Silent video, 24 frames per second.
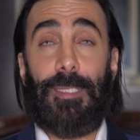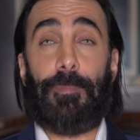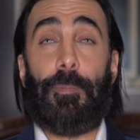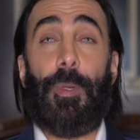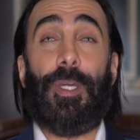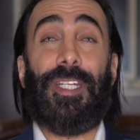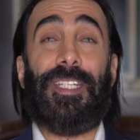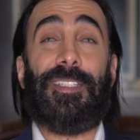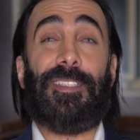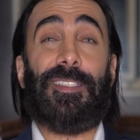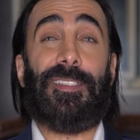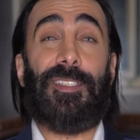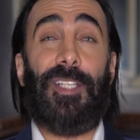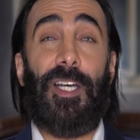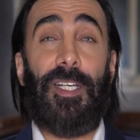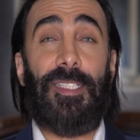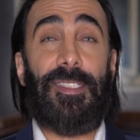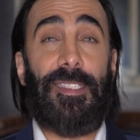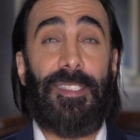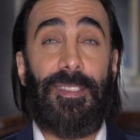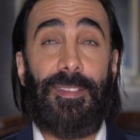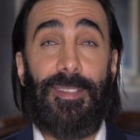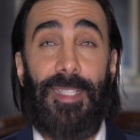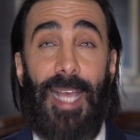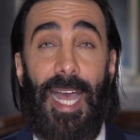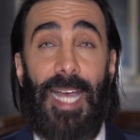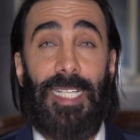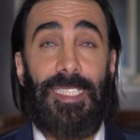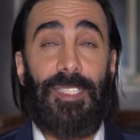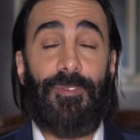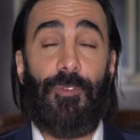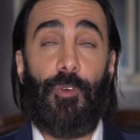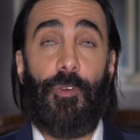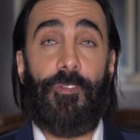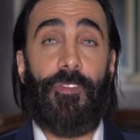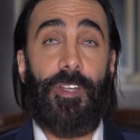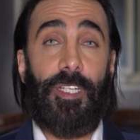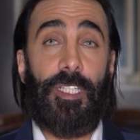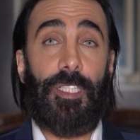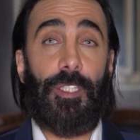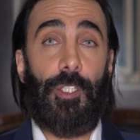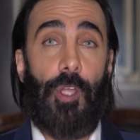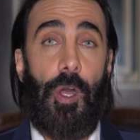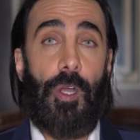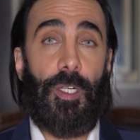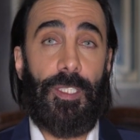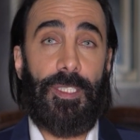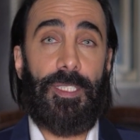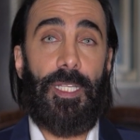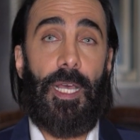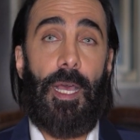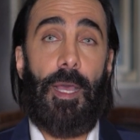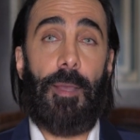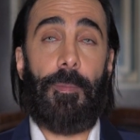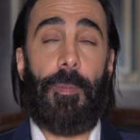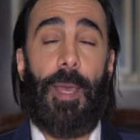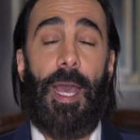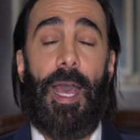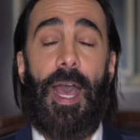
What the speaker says: but it does last for a very long time.